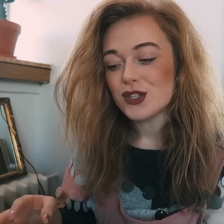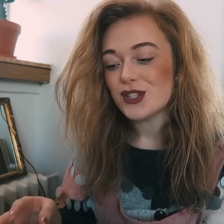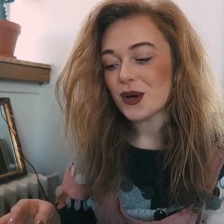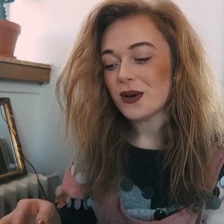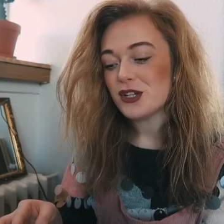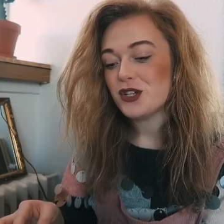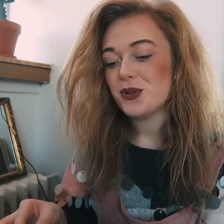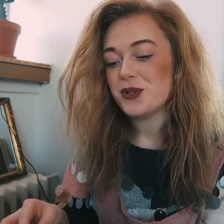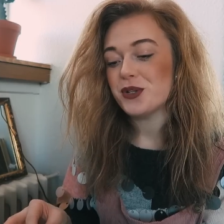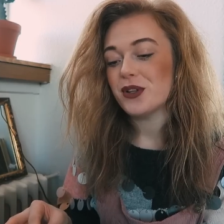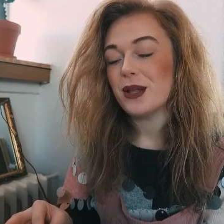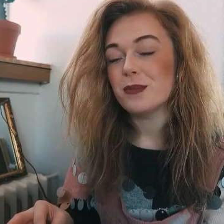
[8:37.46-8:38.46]
So as
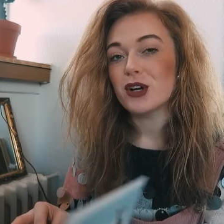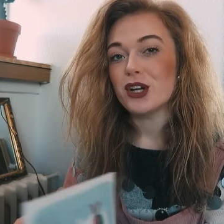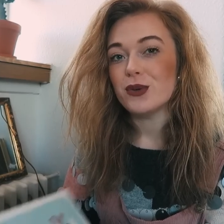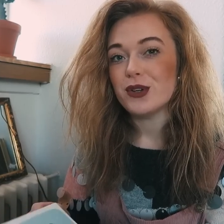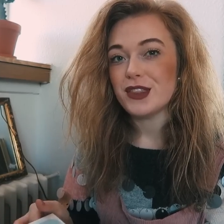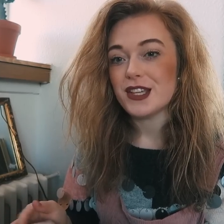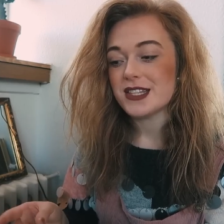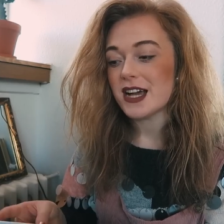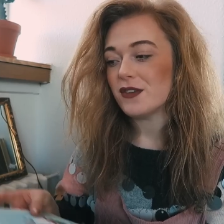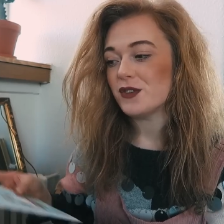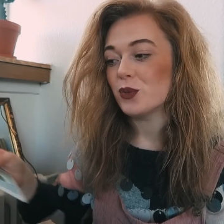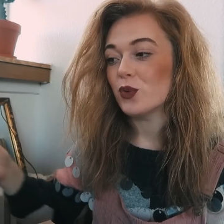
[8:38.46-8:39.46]
usual, I'm gonna read this
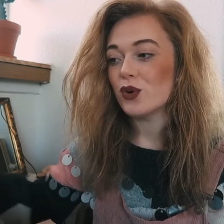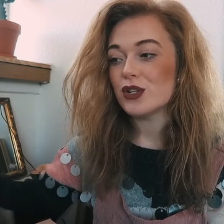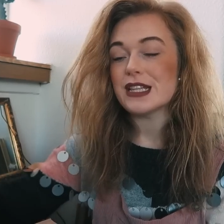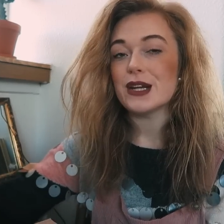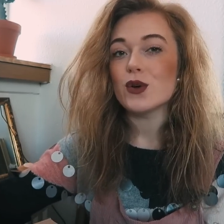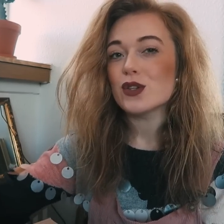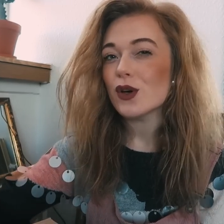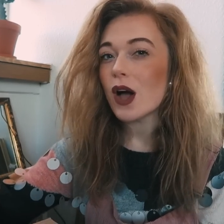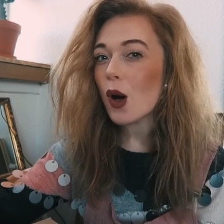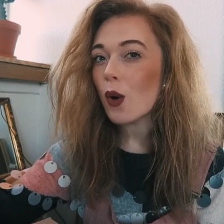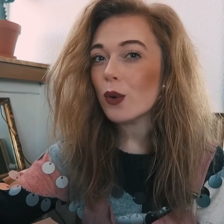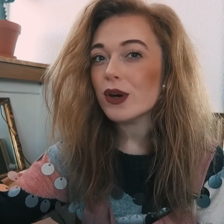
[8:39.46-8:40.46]
afterwards. And also, I
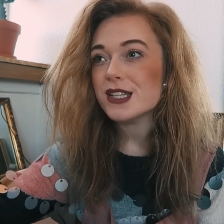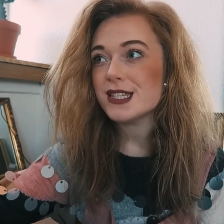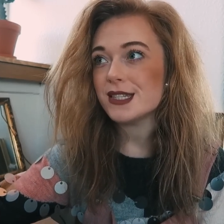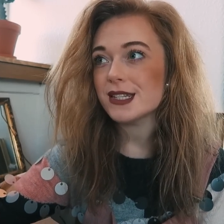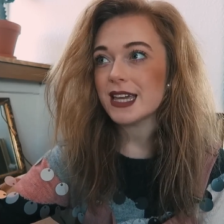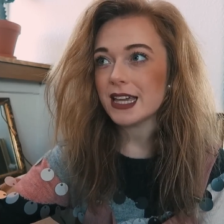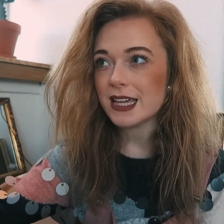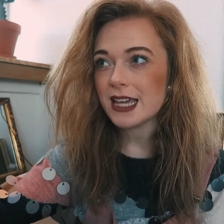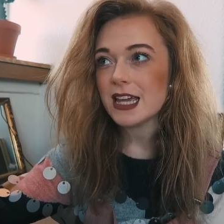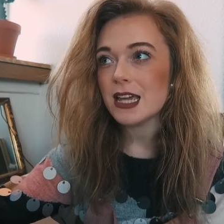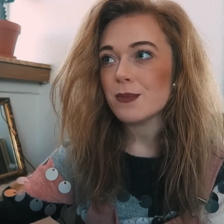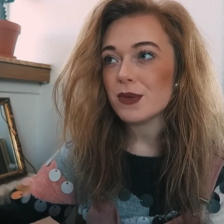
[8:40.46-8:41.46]
always
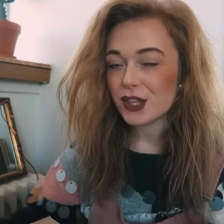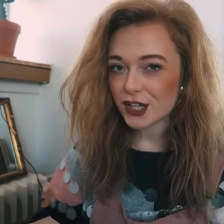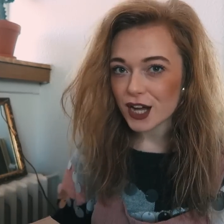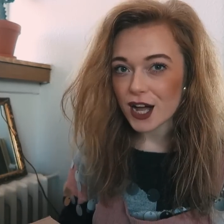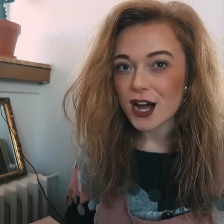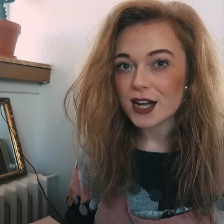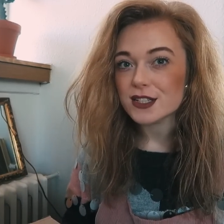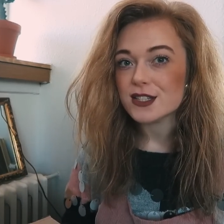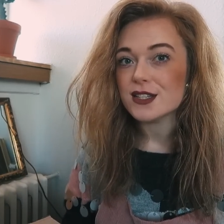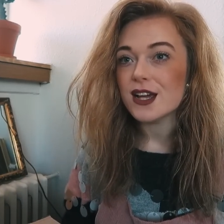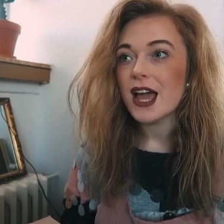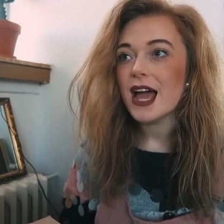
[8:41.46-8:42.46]
keep the cards.